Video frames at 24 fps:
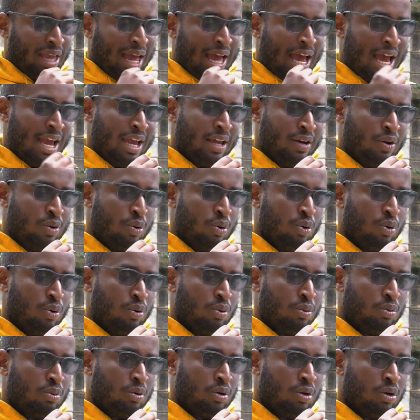I
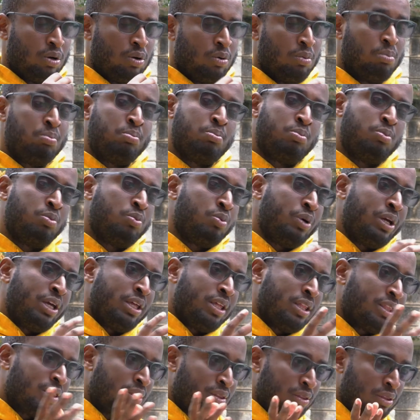know,
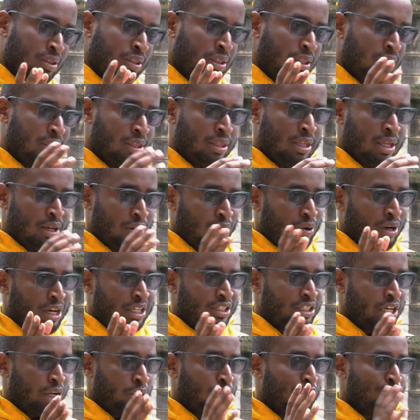with the
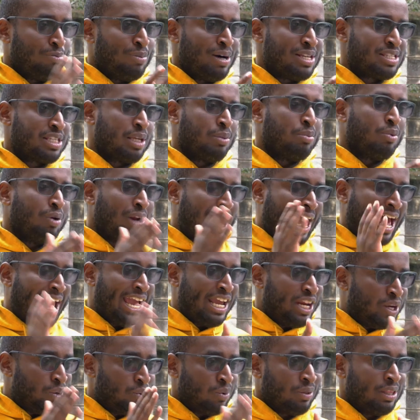knowledge I know of basketball,
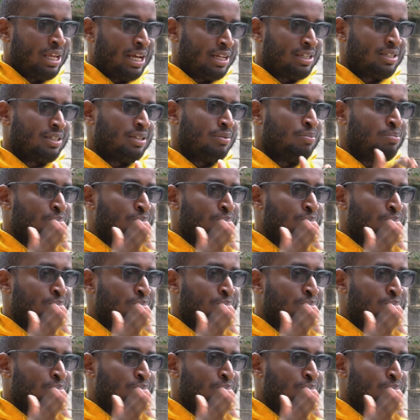I know that